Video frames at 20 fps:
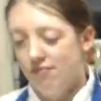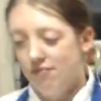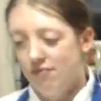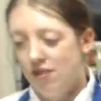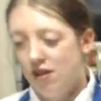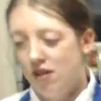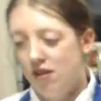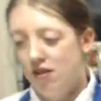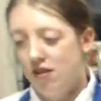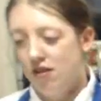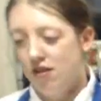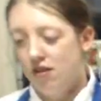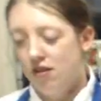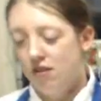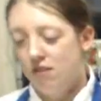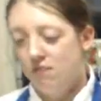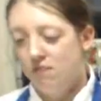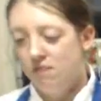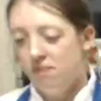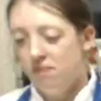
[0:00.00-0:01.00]

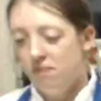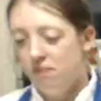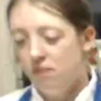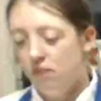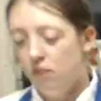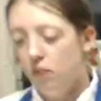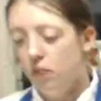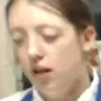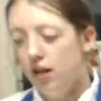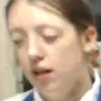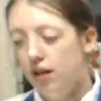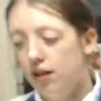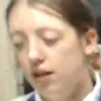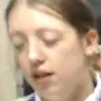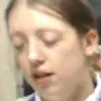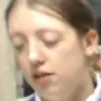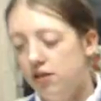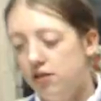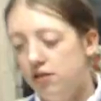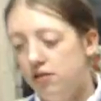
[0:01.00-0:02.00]
Um, what I
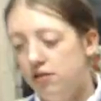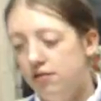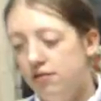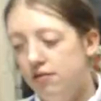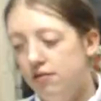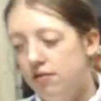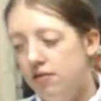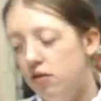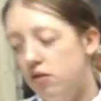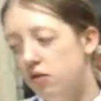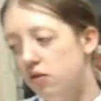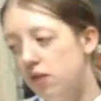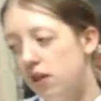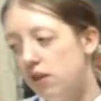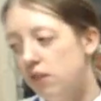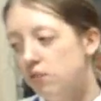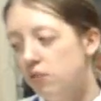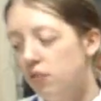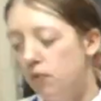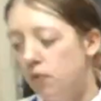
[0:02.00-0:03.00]
like to... No,
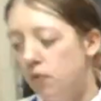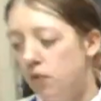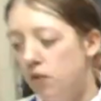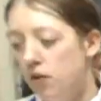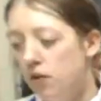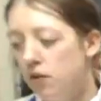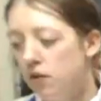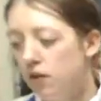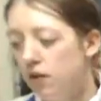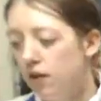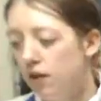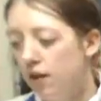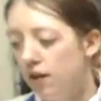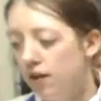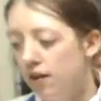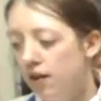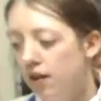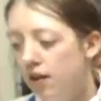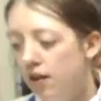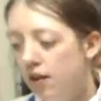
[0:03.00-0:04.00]
that's before you cook
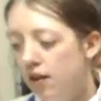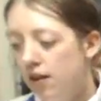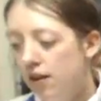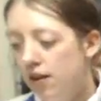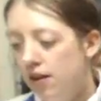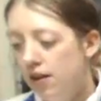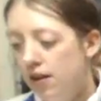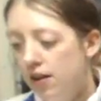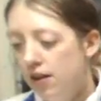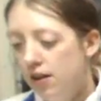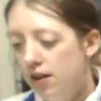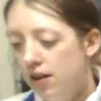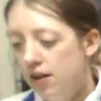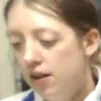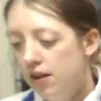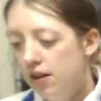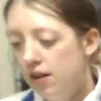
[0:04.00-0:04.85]
it, Spanish rice.